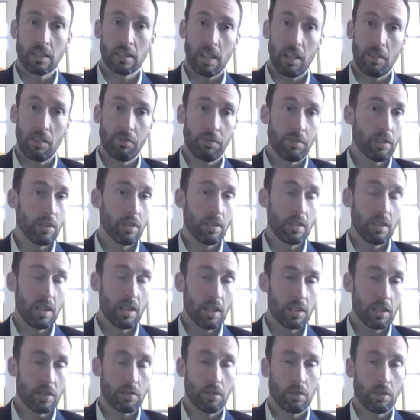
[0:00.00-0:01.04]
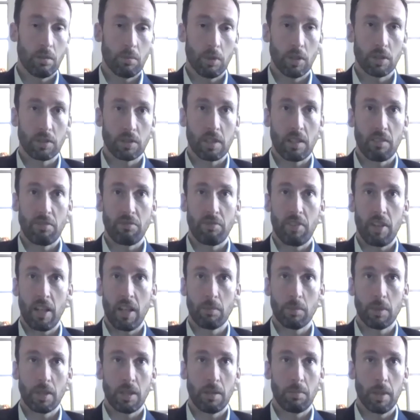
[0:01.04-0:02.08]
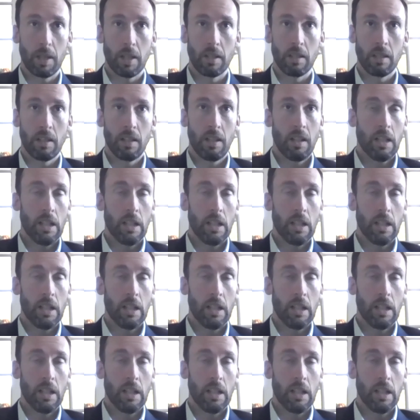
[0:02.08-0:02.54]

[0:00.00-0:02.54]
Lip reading: say, for industrial, multifamily, but,